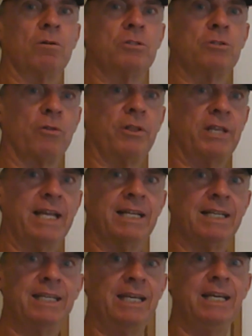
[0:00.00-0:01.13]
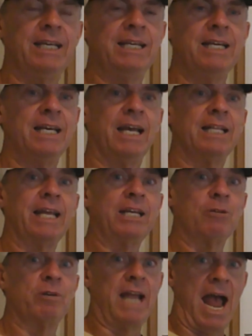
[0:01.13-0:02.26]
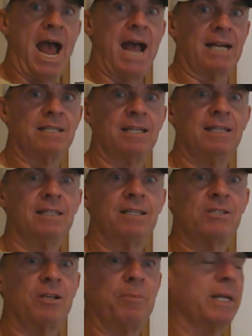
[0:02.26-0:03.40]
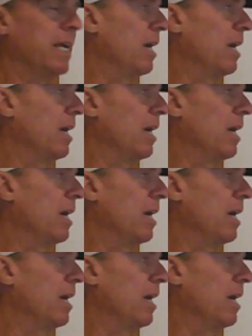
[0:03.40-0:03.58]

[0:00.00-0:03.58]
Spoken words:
so that they can key and they can react to somebody